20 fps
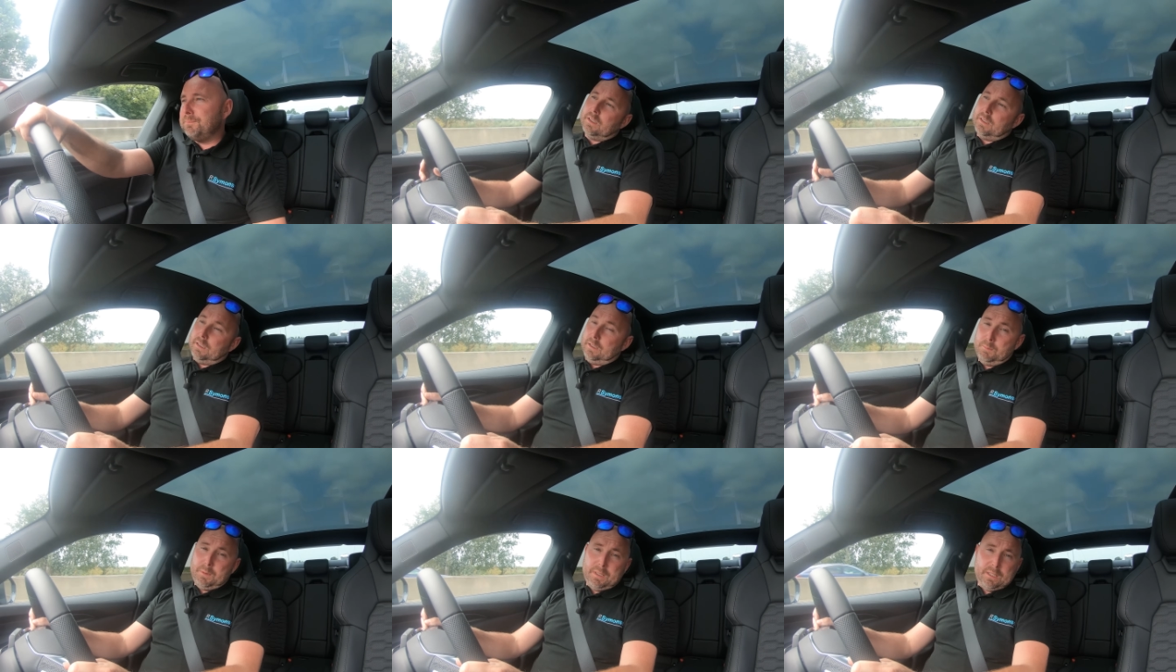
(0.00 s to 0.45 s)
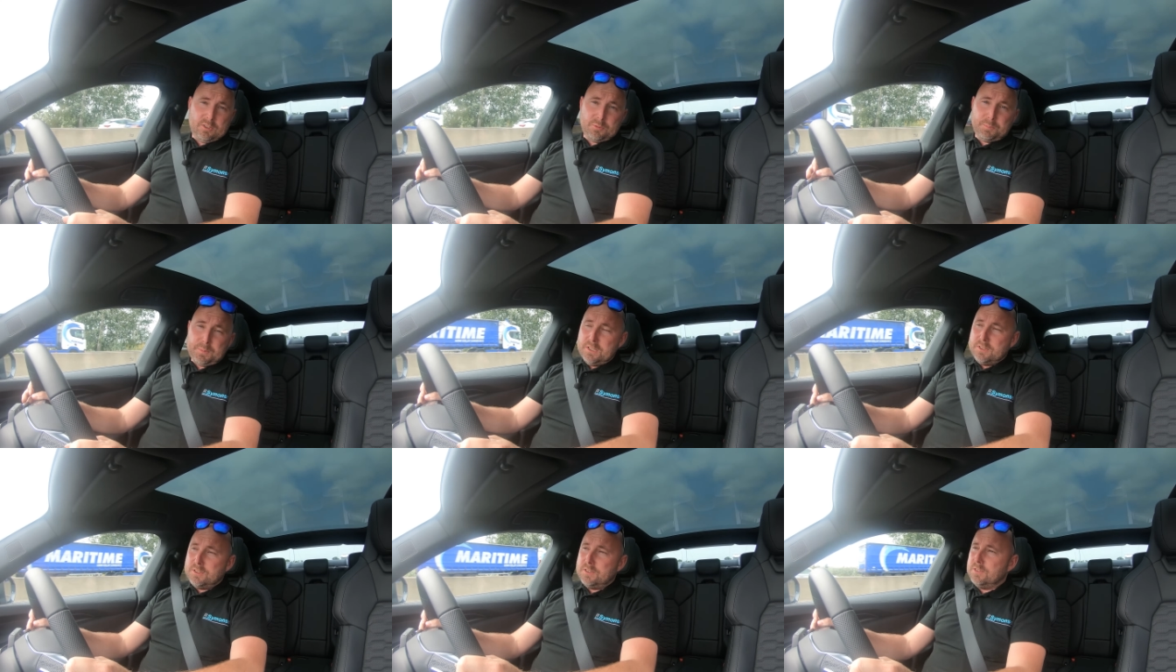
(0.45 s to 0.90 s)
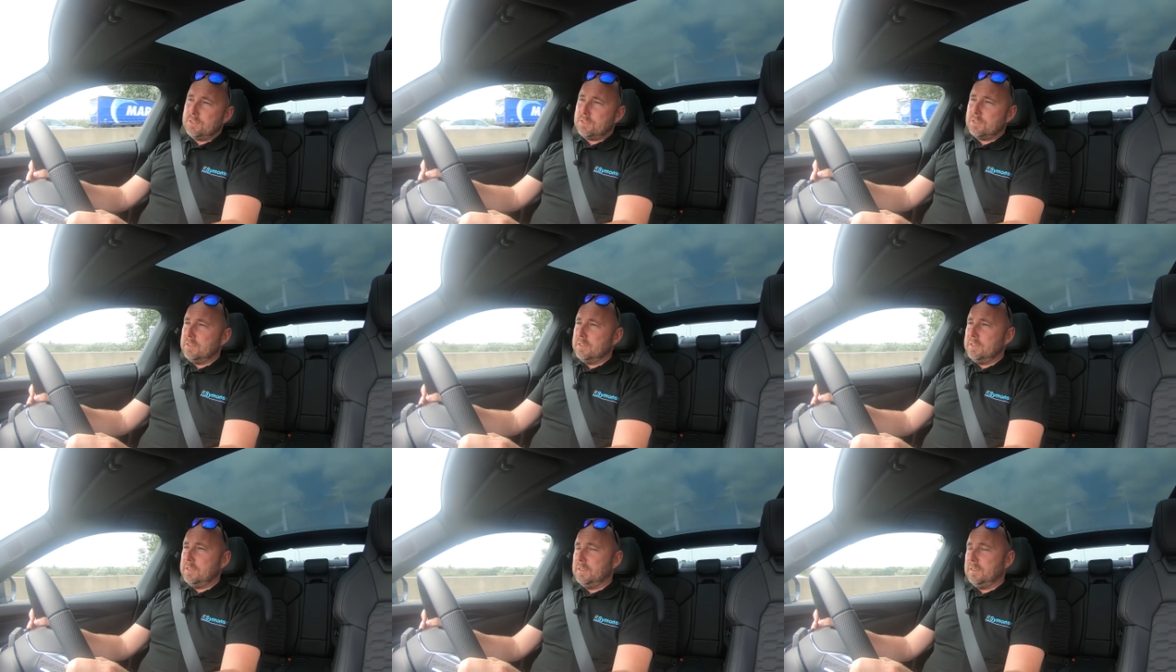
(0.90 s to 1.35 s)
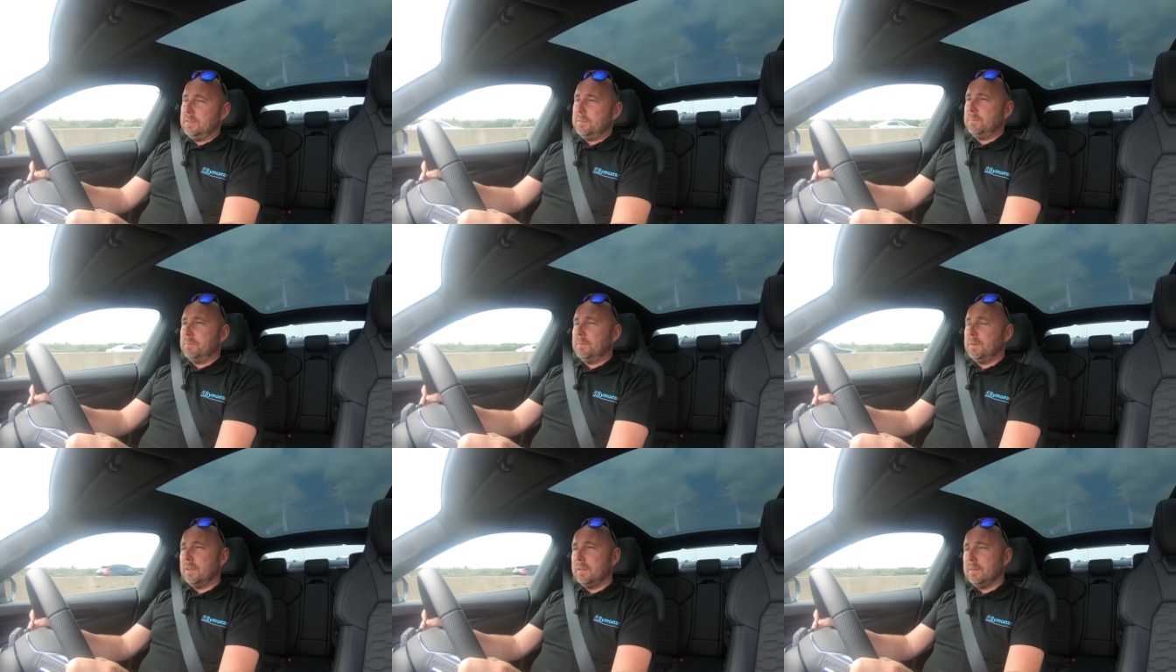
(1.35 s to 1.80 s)
How about the space inside?
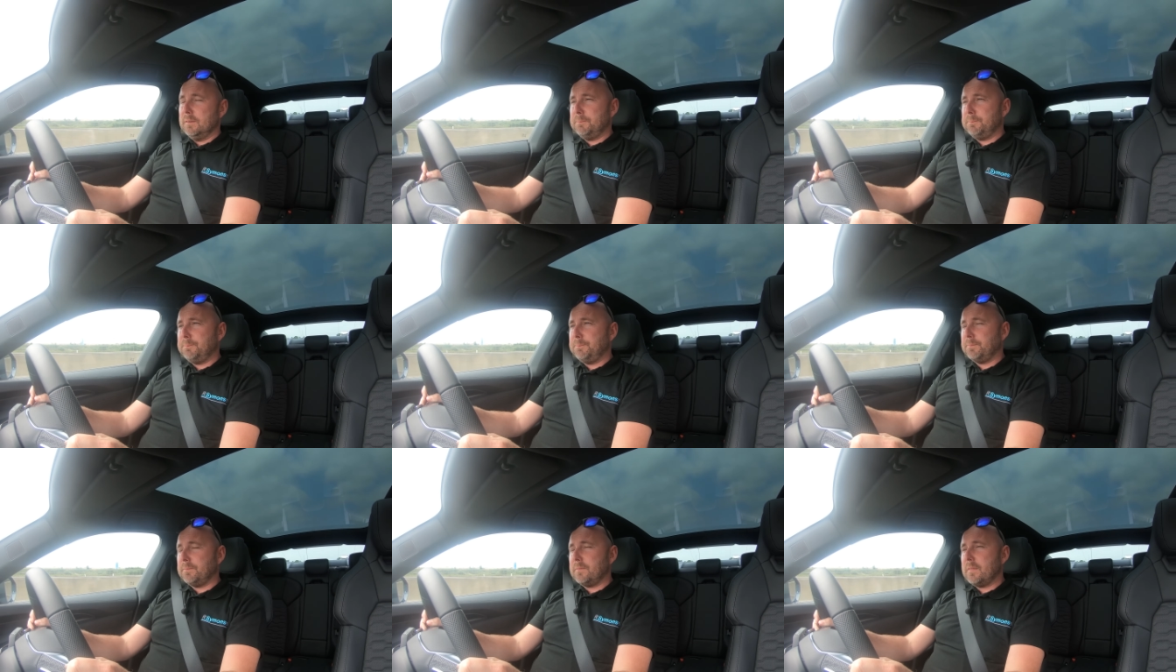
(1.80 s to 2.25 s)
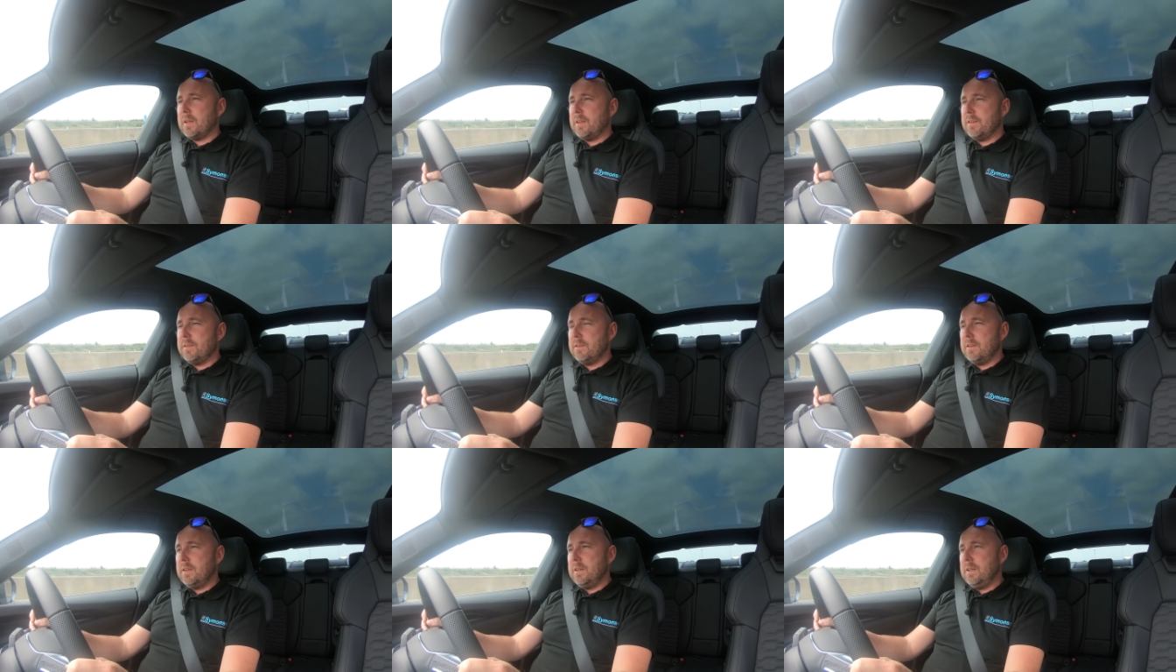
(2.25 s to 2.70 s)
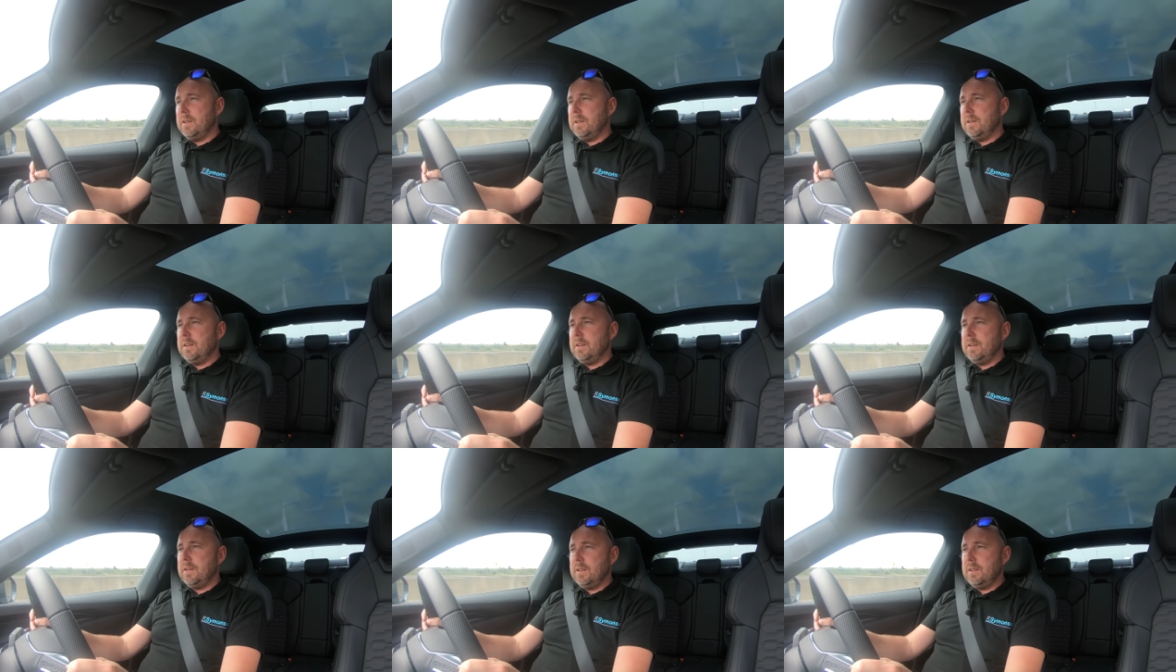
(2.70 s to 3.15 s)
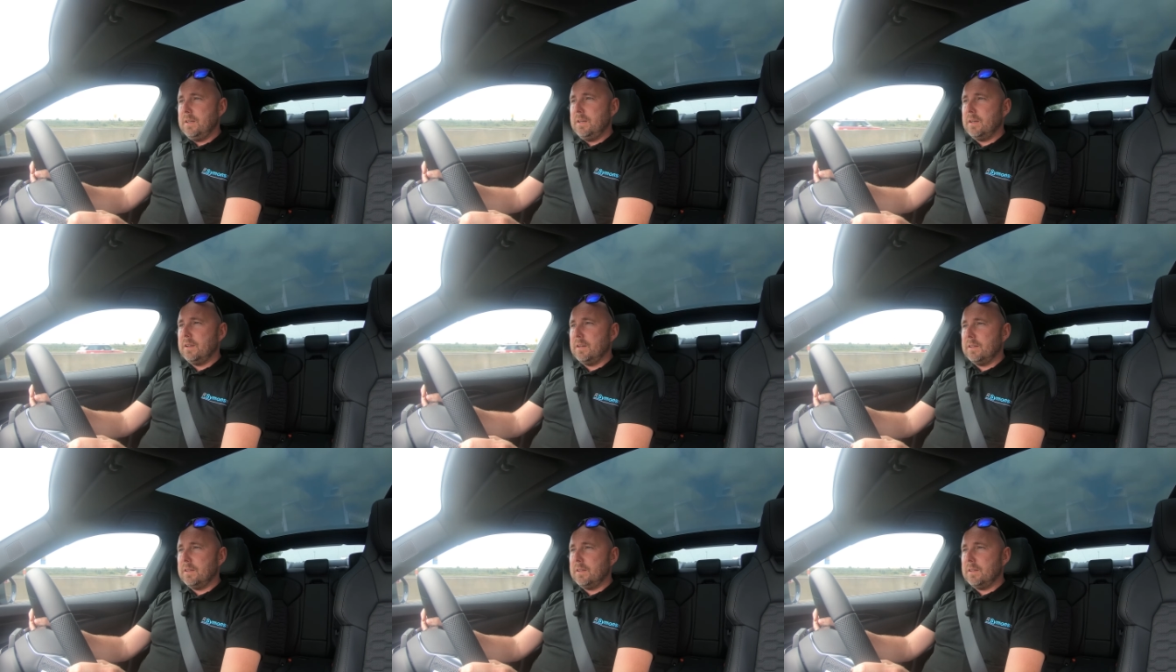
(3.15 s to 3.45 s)
Well, the